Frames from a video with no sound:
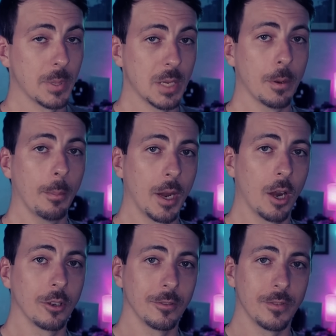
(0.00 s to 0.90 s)
be
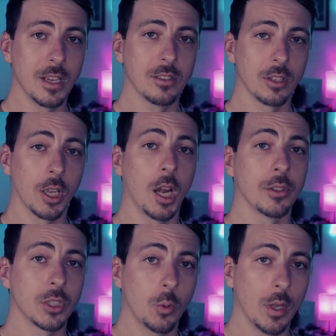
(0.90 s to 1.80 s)
prepared to face the
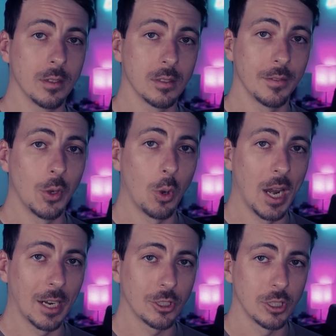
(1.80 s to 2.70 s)
consequences of your
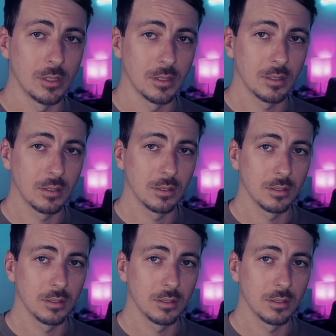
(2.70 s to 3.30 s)
actions.